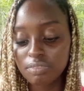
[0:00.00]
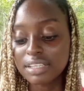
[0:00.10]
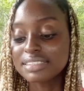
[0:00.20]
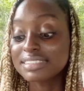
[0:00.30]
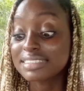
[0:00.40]

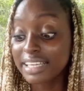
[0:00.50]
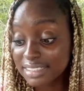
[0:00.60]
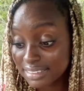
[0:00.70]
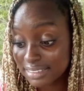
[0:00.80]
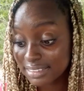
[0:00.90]

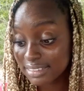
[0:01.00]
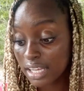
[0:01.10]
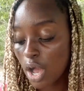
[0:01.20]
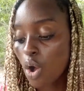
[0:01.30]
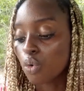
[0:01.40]
6,
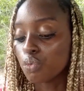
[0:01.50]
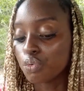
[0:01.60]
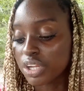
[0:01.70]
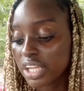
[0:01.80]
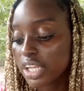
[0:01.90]

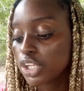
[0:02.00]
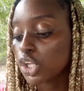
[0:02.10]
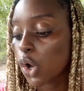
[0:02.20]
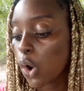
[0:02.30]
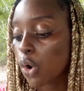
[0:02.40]
read
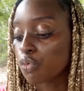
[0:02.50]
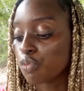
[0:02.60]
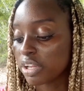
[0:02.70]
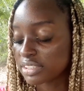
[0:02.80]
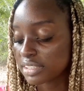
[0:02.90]
your
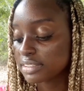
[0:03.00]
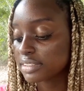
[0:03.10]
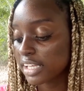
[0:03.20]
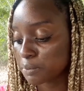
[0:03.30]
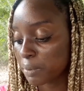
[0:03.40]
written
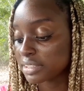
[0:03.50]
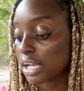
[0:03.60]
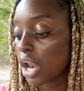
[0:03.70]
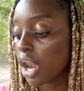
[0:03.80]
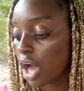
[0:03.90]
statement
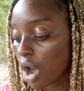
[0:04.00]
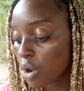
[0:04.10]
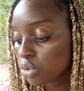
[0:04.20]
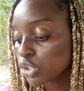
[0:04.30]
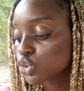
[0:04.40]

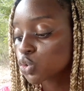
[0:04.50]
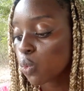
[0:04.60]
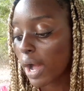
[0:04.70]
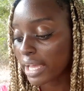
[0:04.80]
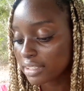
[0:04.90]
aloud
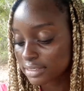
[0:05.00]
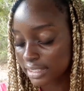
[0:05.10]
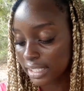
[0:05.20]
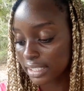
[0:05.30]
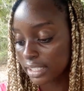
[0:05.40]
twice
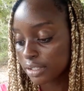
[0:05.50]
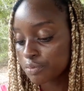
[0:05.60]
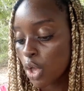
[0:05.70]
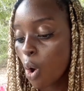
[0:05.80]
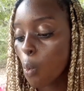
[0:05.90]
daily,
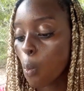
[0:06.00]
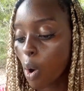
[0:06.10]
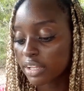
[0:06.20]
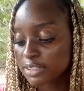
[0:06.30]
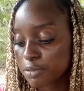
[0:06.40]

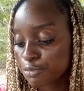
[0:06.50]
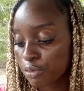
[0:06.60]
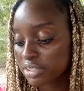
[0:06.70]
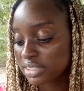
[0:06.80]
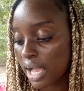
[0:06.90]
once before
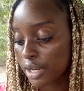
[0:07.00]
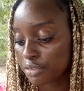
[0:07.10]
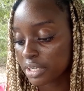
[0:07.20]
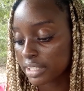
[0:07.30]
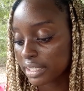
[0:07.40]

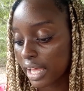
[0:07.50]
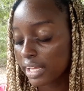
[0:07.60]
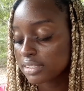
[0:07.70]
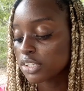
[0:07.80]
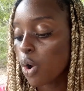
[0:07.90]
retiring at
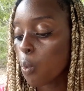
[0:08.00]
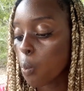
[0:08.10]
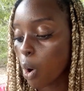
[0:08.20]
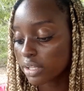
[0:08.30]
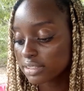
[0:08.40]
night,
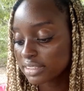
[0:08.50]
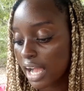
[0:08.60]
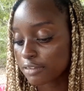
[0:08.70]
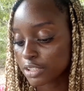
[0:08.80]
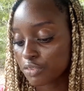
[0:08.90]
once
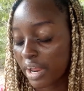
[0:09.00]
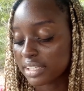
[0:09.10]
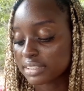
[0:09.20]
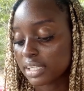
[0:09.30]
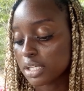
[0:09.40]
after
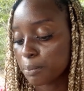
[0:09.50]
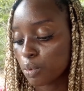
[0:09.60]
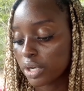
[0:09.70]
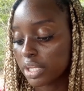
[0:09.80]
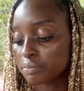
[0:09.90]
rising in the
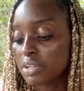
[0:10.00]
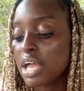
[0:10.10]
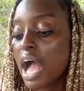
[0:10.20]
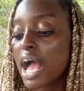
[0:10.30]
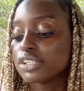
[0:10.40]
morning.
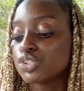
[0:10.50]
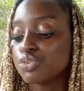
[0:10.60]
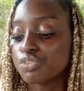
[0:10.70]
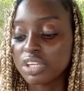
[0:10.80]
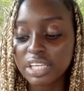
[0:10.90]
As you
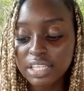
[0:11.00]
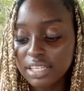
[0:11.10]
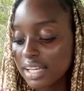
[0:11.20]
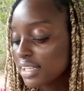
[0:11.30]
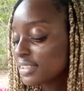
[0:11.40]
read,
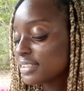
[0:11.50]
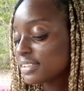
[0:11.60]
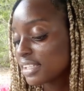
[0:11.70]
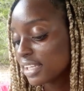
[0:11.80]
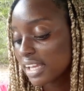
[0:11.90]

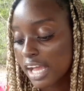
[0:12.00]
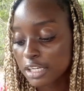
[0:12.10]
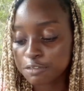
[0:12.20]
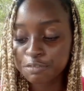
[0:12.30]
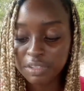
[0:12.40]
see
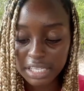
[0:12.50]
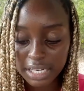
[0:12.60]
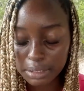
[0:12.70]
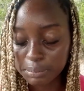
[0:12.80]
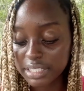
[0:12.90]
and feel
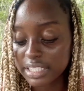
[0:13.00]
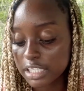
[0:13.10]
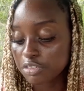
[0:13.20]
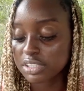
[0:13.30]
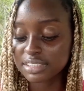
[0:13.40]
and
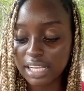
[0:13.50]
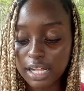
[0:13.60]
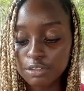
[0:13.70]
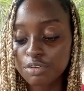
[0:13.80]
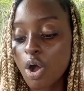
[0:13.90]
believe
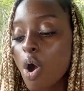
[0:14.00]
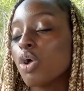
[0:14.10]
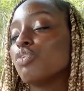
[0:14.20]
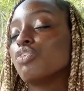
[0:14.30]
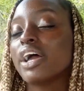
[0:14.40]
yourself
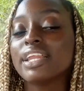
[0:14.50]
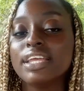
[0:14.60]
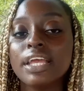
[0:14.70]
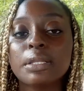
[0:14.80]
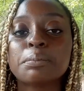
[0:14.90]

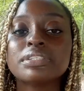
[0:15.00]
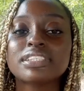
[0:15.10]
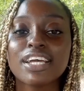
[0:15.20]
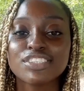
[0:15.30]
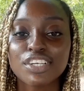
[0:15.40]
already in
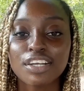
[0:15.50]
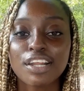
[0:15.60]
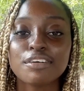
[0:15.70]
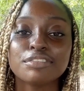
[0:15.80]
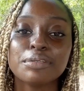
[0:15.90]
possession
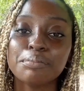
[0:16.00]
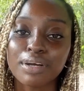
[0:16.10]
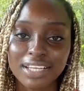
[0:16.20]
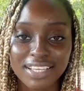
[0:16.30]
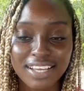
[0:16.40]
of the
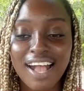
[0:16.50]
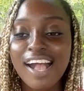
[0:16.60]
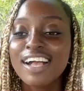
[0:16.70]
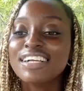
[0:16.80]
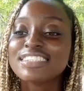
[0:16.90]
money.
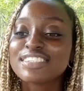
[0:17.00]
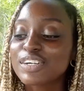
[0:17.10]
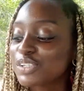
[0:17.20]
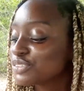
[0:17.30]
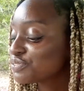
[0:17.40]

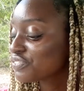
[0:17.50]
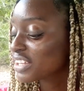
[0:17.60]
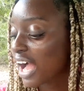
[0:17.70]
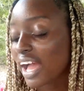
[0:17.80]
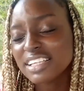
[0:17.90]
So
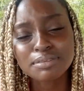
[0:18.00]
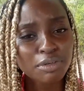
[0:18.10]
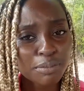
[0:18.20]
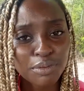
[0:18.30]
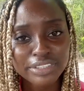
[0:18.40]
I spoke about